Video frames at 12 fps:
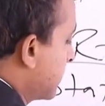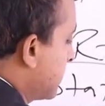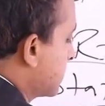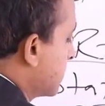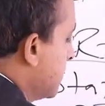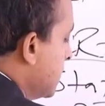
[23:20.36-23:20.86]

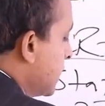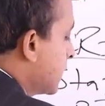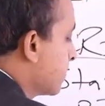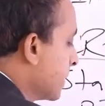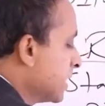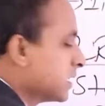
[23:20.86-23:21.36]
is,
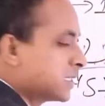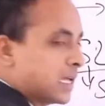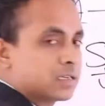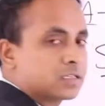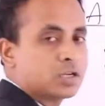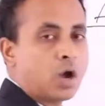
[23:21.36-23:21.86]
it means
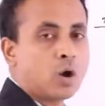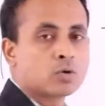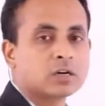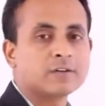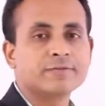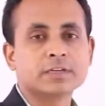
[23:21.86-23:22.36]
that
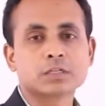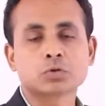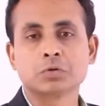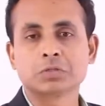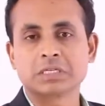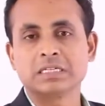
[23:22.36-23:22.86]
out of its
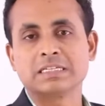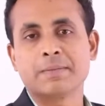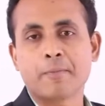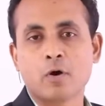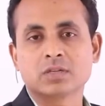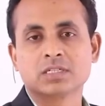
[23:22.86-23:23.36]
total
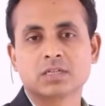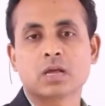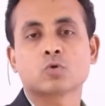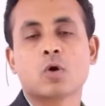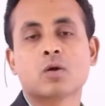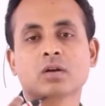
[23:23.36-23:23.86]
deposits,
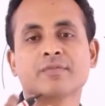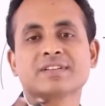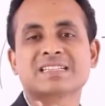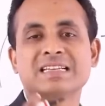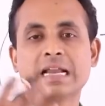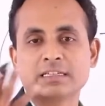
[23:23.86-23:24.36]
out of
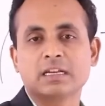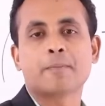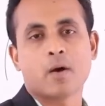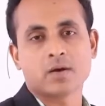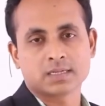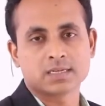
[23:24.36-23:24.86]
its net
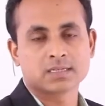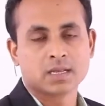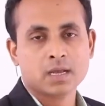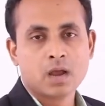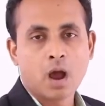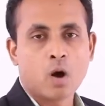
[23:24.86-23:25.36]
deposits,
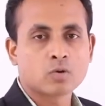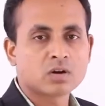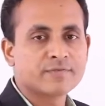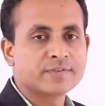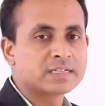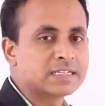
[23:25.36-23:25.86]

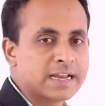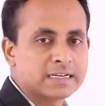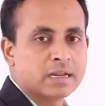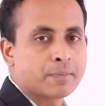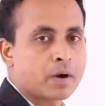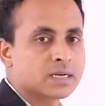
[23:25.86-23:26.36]

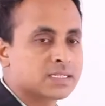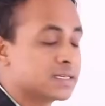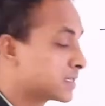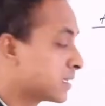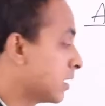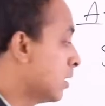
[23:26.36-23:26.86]

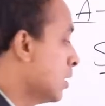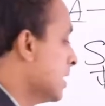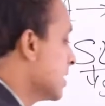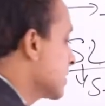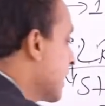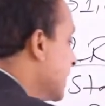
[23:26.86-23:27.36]

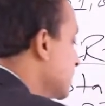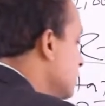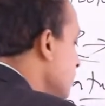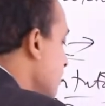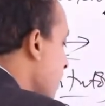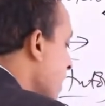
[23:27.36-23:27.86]

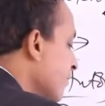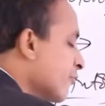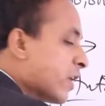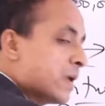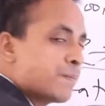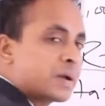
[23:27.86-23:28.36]

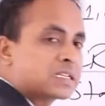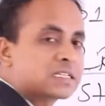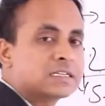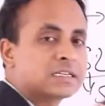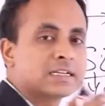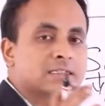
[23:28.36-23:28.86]

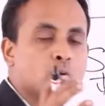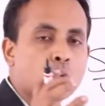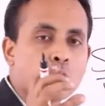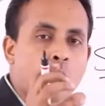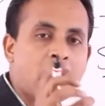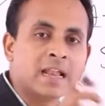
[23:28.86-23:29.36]
19.5% is
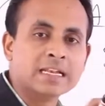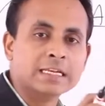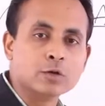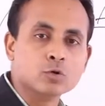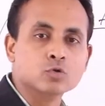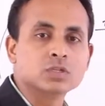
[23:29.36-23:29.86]

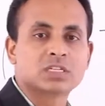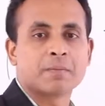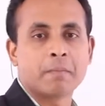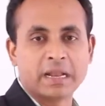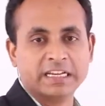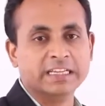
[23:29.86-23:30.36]
valued
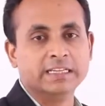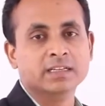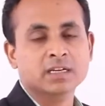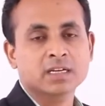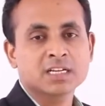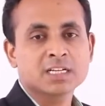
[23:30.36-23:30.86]

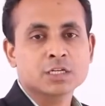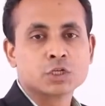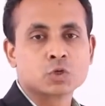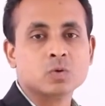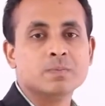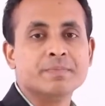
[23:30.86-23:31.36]
money
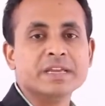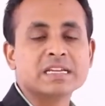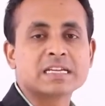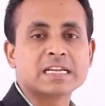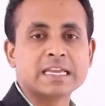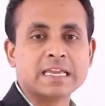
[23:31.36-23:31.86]
should
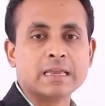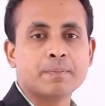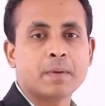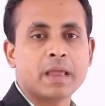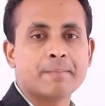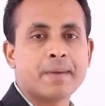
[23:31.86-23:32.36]
be
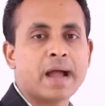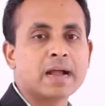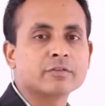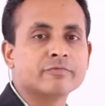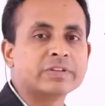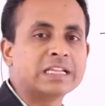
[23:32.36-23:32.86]
keep a
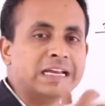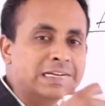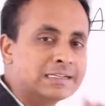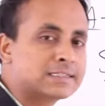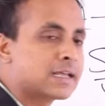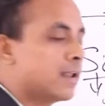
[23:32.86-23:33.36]
bank with
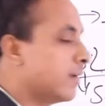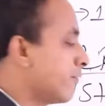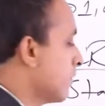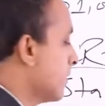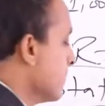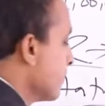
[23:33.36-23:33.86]

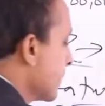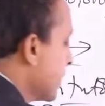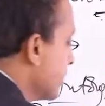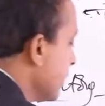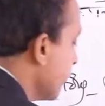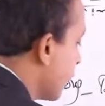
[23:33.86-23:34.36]
itself in the